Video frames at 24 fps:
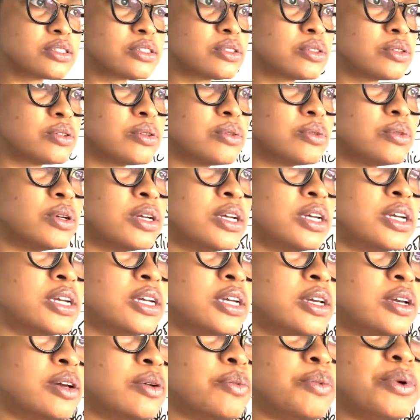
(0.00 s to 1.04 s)
So
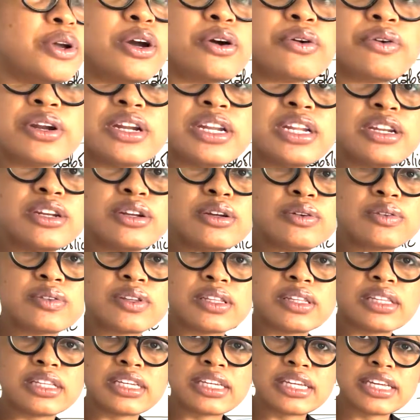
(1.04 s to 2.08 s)
we already know
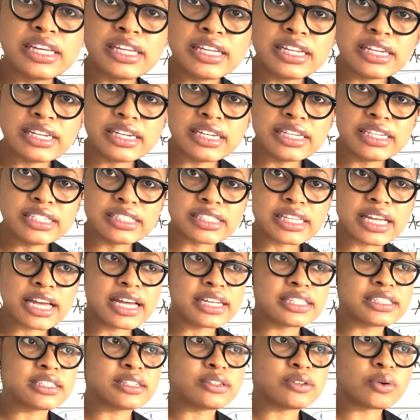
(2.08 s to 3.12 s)
that the kidneys
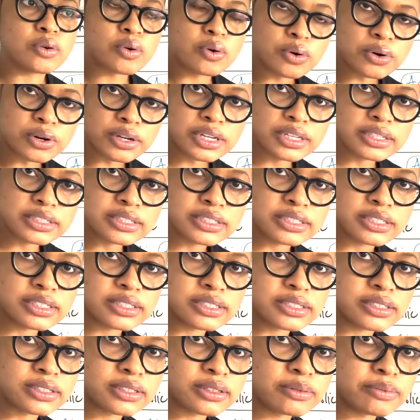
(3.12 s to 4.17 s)
as an organ
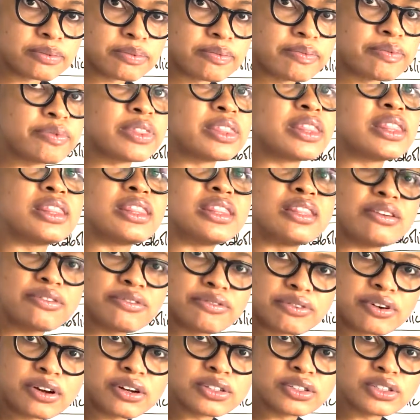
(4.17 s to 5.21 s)
system, their
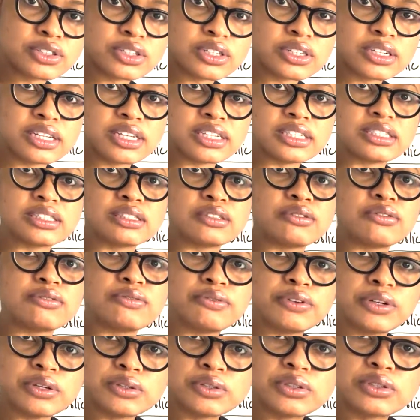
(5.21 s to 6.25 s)
function is to
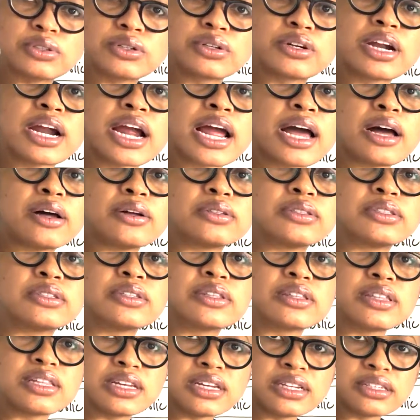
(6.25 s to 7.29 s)
filter out
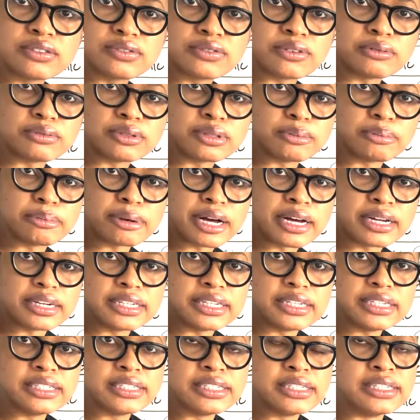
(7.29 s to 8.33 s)
things from the
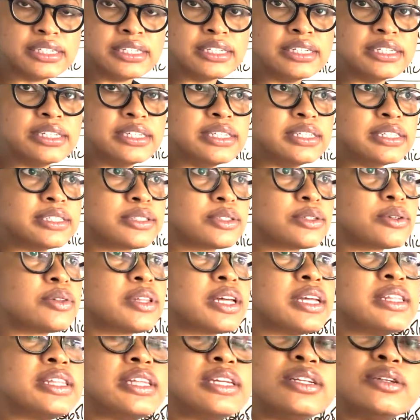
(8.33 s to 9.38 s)
body so
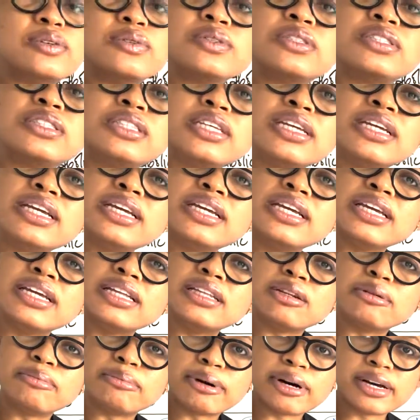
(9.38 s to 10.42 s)
that they don't stay
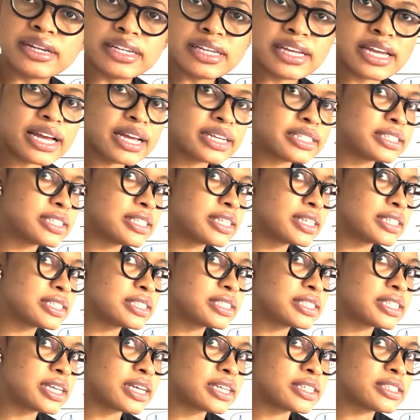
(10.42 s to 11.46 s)
in the body as an
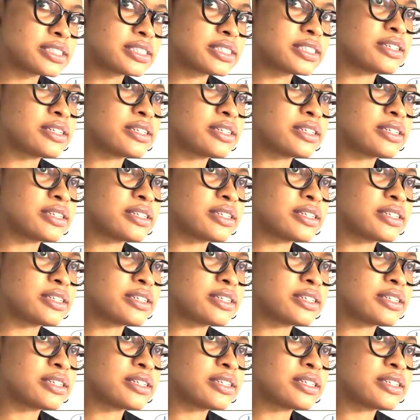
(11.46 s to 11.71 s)
excess.